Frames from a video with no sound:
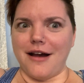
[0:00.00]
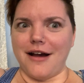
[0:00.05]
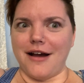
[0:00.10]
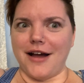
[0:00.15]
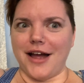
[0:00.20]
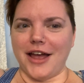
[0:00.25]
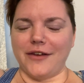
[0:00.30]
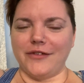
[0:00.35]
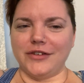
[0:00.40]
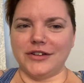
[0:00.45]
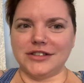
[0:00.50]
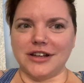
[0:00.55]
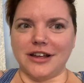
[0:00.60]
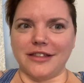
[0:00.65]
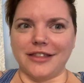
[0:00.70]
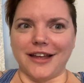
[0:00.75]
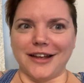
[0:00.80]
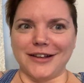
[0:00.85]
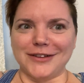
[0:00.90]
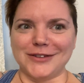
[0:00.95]
I haven't done
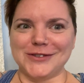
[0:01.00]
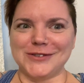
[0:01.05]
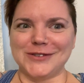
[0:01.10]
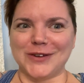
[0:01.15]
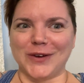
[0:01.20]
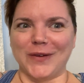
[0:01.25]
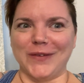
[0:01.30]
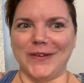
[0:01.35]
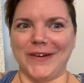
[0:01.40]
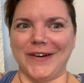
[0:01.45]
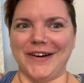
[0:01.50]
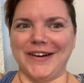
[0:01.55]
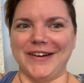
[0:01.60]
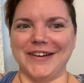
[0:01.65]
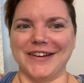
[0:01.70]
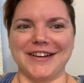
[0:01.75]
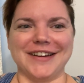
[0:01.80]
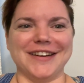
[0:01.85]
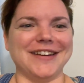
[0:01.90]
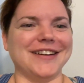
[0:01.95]
that in so
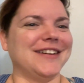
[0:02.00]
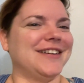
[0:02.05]
long.